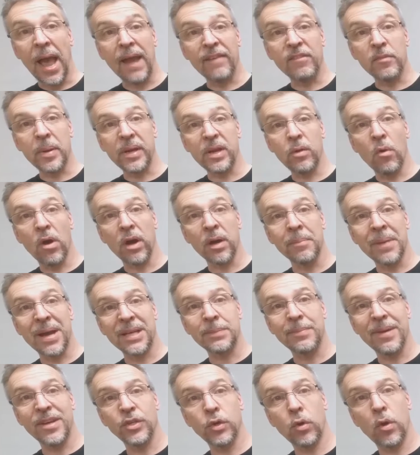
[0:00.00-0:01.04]
Hey everybody, welcome
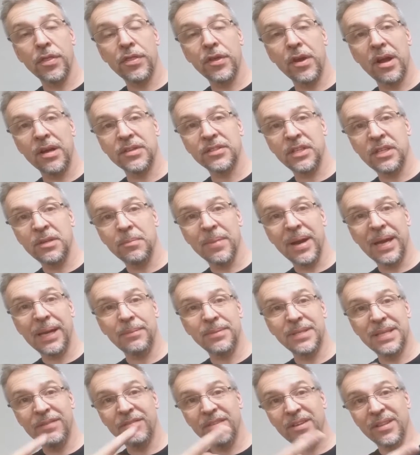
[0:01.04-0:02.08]
back to Magic Orthodoxy. My
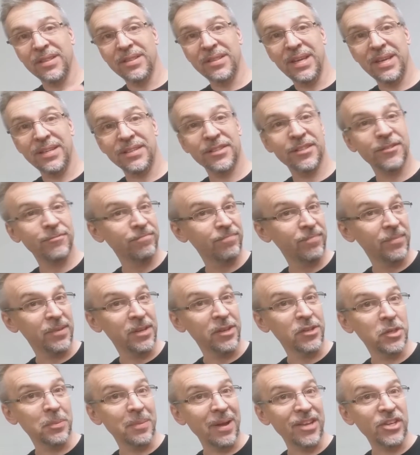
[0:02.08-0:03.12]
name is David and this
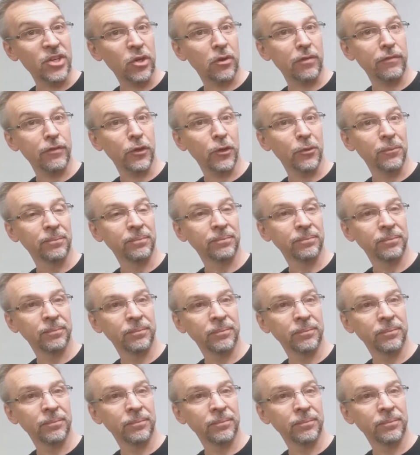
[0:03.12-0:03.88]
is a magic review.